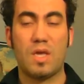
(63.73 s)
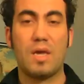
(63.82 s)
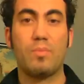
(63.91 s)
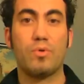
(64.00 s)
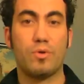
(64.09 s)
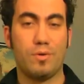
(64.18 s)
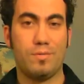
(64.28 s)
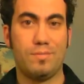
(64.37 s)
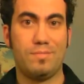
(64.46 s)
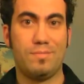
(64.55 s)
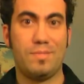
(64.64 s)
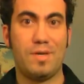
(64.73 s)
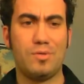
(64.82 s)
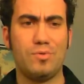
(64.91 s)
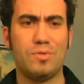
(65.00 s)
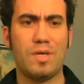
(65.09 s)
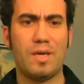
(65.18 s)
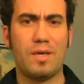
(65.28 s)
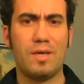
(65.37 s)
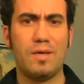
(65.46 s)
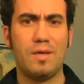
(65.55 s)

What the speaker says: hamburger, and you say